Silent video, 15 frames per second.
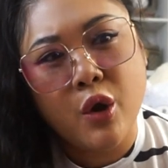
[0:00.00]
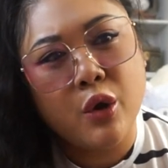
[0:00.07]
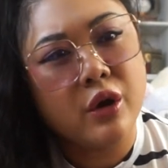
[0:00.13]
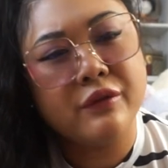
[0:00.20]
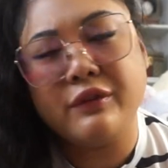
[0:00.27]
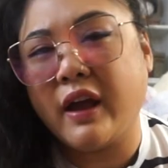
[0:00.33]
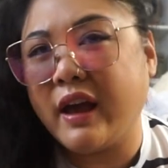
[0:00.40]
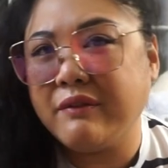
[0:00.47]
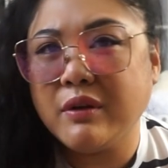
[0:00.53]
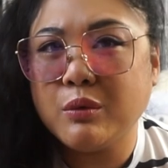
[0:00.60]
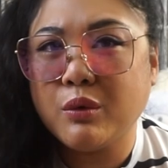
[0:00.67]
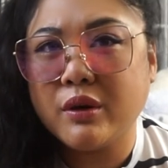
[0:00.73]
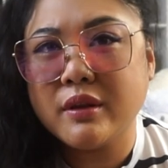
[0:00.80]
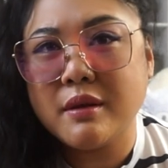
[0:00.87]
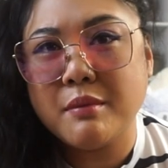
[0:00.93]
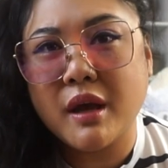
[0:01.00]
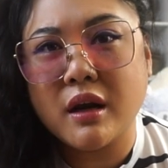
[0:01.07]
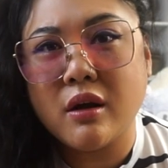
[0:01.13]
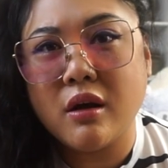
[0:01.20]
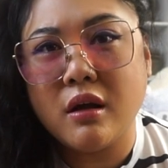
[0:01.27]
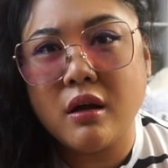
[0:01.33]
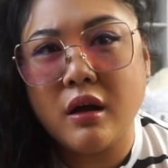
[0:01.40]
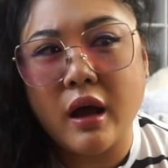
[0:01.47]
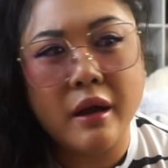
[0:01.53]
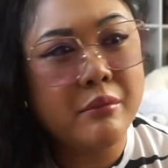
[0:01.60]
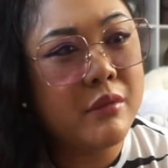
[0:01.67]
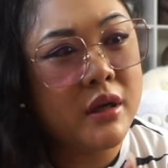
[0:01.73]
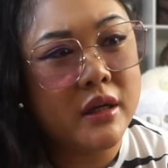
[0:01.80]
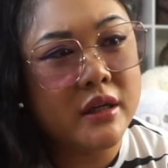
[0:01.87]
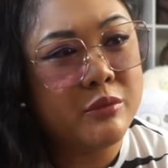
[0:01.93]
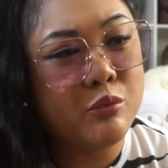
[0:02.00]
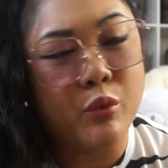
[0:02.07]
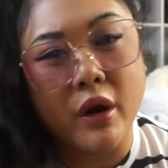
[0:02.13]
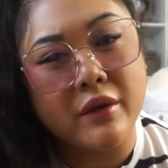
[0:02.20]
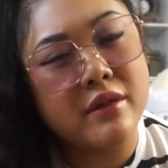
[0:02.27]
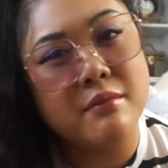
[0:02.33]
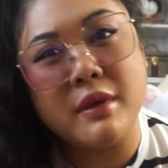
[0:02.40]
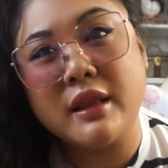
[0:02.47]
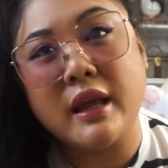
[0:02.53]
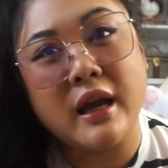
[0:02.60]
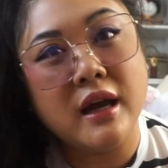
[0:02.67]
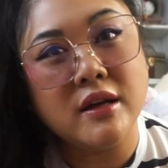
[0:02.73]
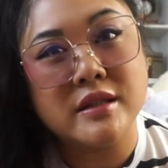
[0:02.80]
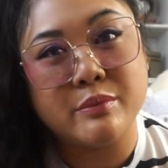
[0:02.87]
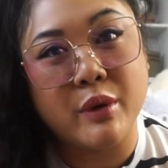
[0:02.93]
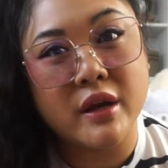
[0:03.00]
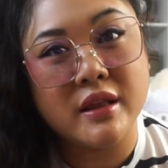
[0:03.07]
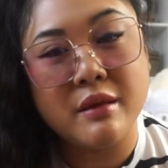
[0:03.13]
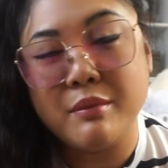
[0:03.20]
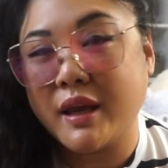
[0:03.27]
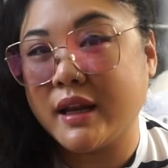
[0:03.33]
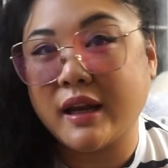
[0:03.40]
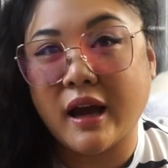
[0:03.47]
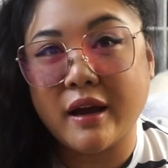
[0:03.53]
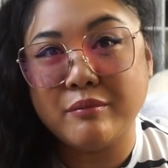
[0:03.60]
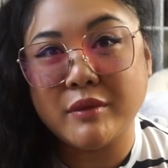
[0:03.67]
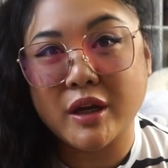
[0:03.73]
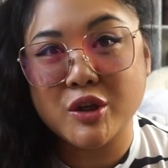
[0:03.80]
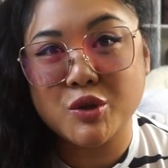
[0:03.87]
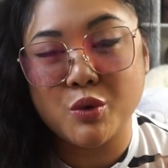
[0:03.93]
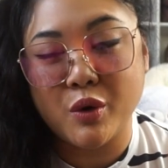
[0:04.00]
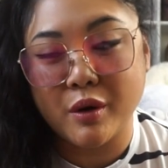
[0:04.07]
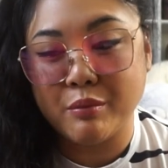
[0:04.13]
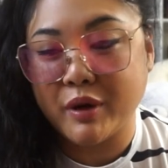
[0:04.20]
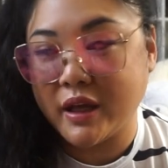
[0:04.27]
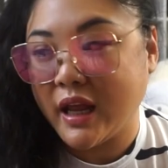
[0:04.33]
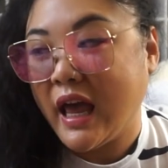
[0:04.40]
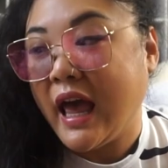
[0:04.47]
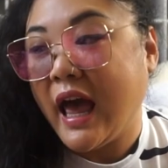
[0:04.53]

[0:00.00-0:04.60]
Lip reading: Or if I haven't worn them at all, I'm gonna wear them in the house, break them in. I'm not sure. But